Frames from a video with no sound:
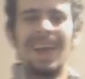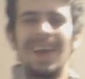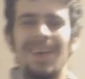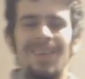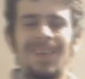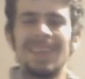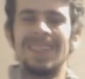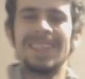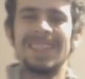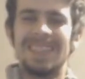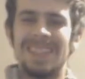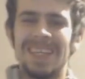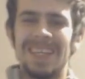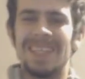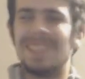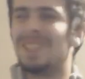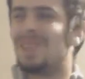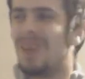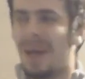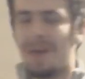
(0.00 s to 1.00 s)
what is
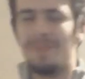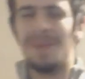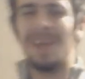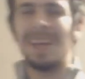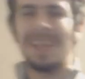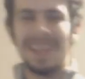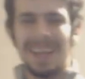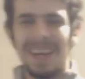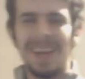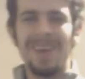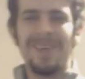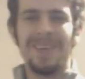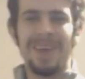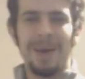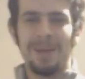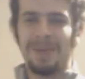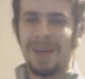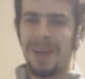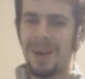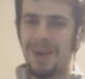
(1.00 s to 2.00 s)
this? I made it clear that
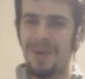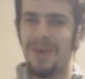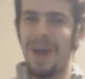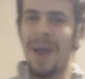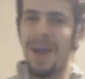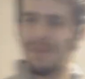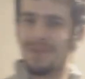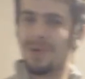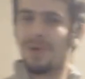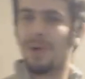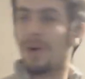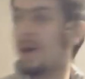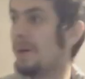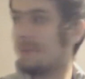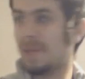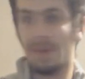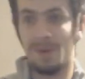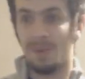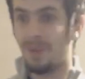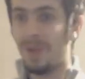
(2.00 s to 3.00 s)
I'm gonna go after her. I
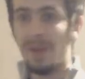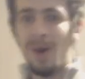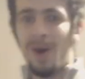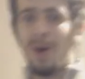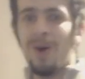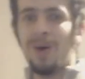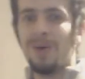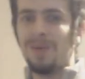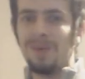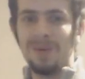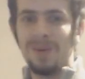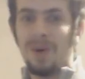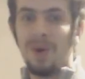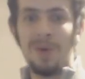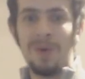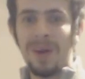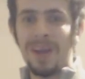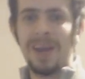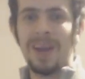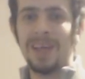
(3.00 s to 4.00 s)
mean, we all
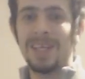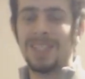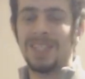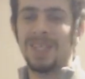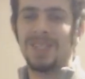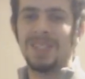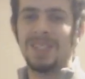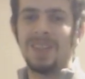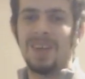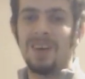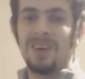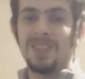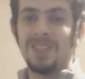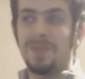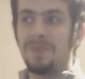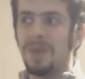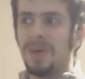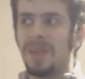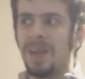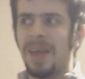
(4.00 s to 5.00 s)
organize
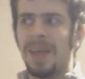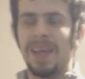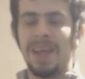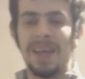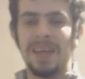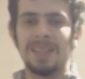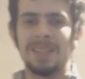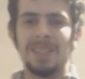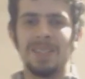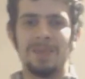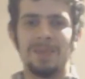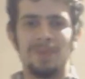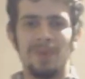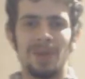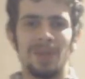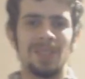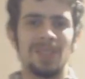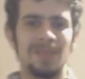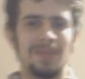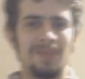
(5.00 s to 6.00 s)
ourselves, but I guess this
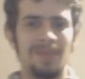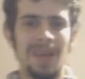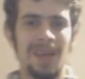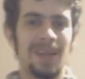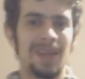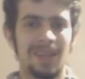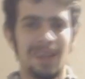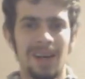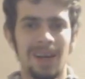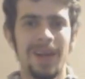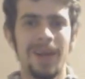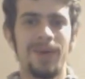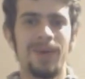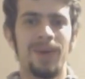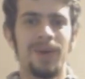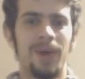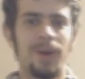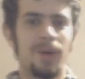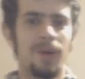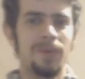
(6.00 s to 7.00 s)
person made it clear,
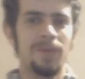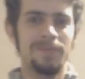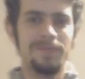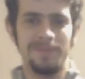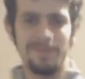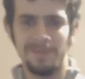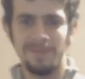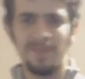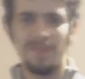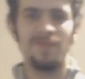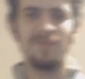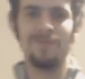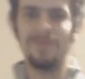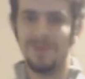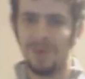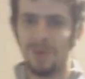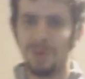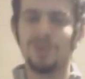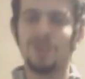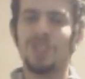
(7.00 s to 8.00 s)
you know,
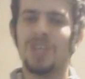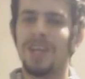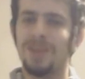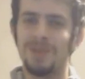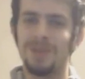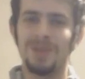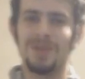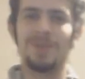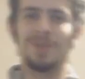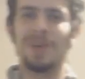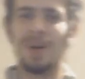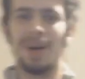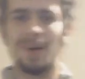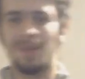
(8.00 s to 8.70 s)
gender,